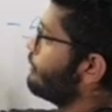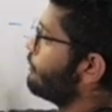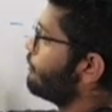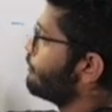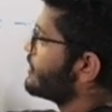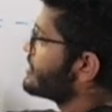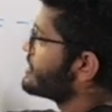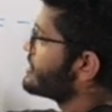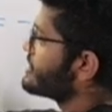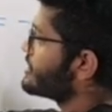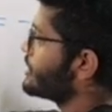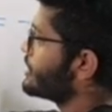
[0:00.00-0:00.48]

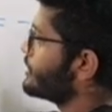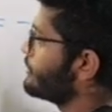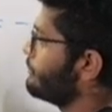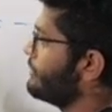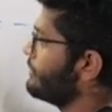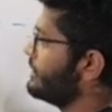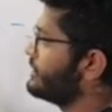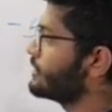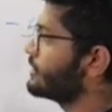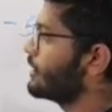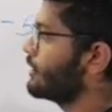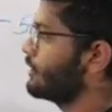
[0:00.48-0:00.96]
first term
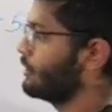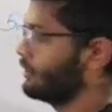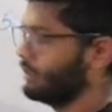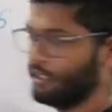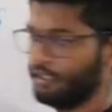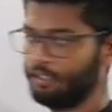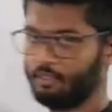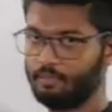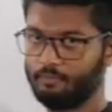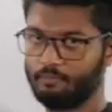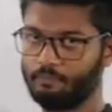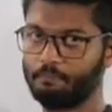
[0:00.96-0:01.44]
is
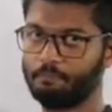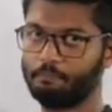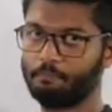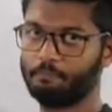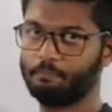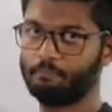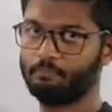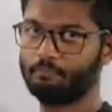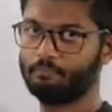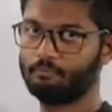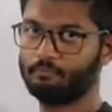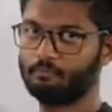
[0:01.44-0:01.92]
100.
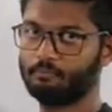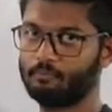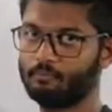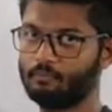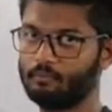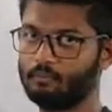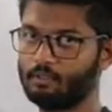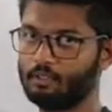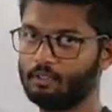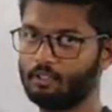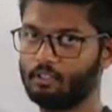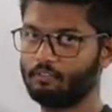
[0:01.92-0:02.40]

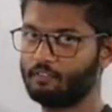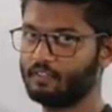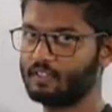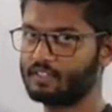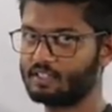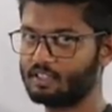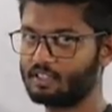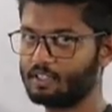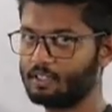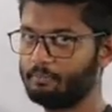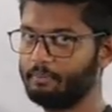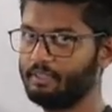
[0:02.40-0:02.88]

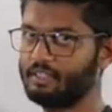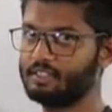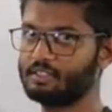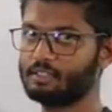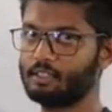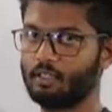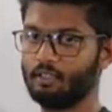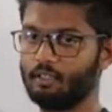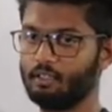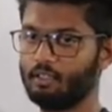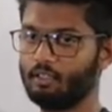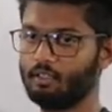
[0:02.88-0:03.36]
First term is
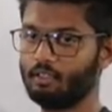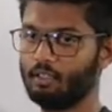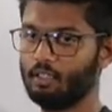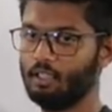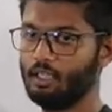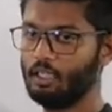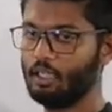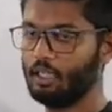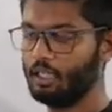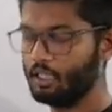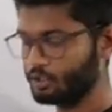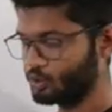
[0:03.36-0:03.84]
100.
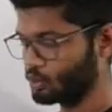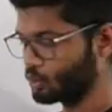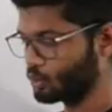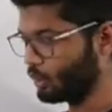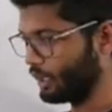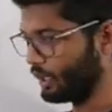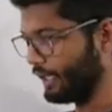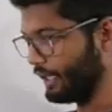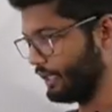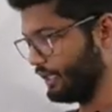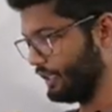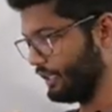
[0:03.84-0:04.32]

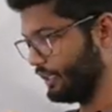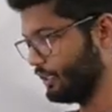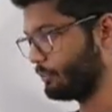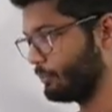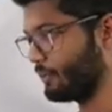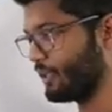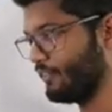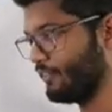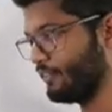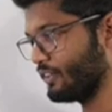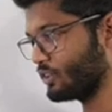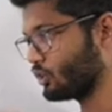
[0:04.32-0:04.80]
So in the
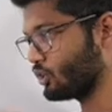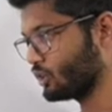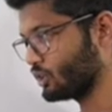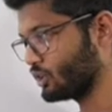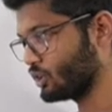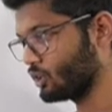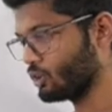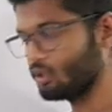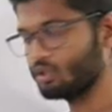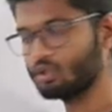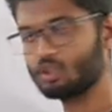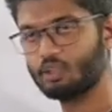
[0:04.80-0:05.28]
previous
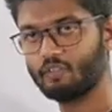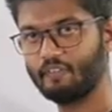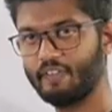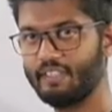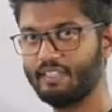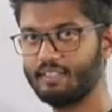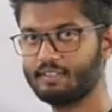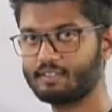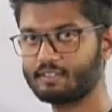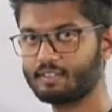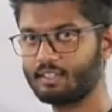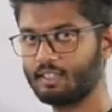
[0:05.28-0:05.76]
question also we
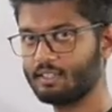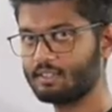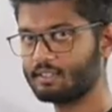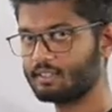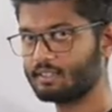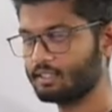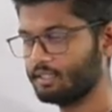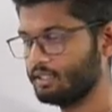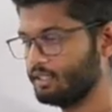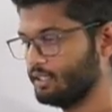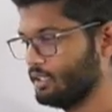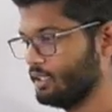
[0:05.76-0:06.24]

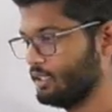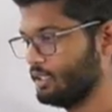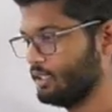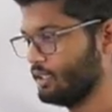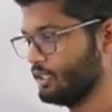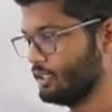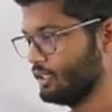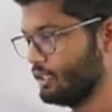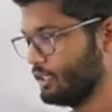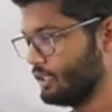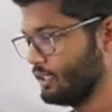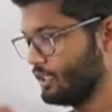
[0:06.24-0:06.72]
discussed,
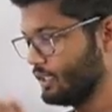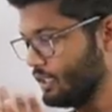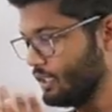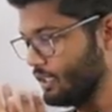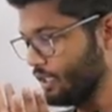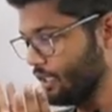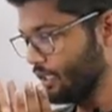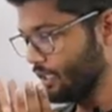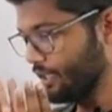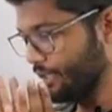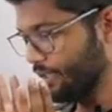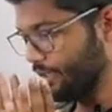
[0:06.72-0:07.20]

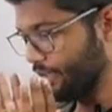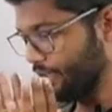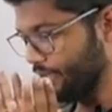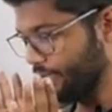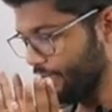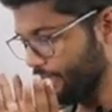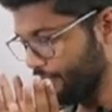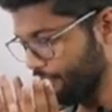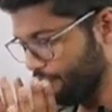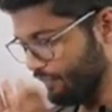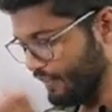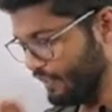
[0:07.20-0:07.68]

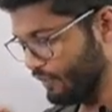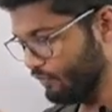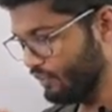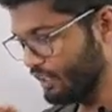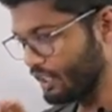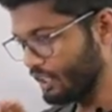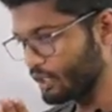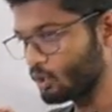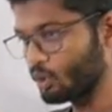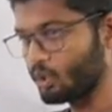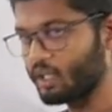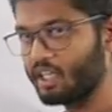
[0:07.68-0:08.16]
when we
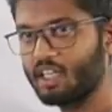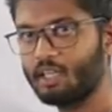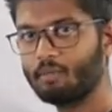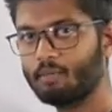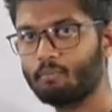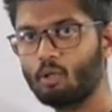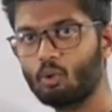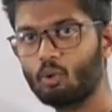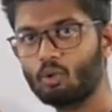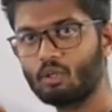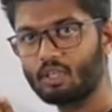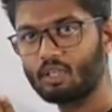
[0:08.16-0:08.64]
are talking
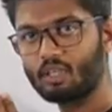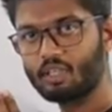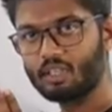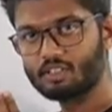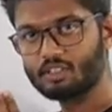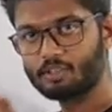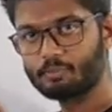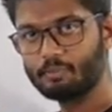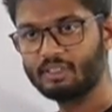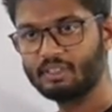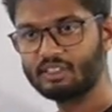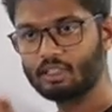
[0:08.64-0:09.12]
about a
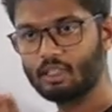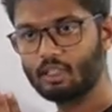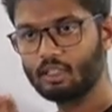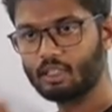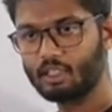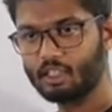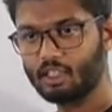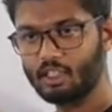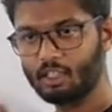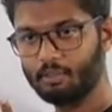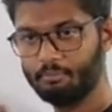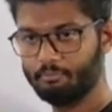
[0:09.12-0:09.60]
special
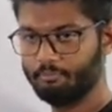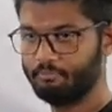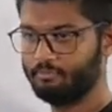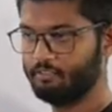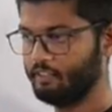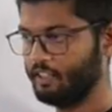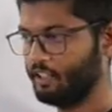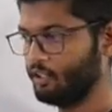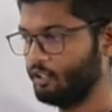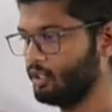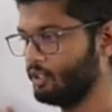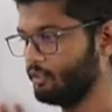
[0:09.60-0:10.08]
term,
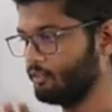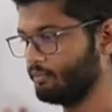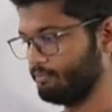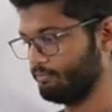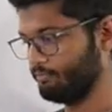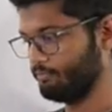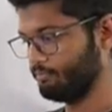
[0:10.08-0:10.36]
when you are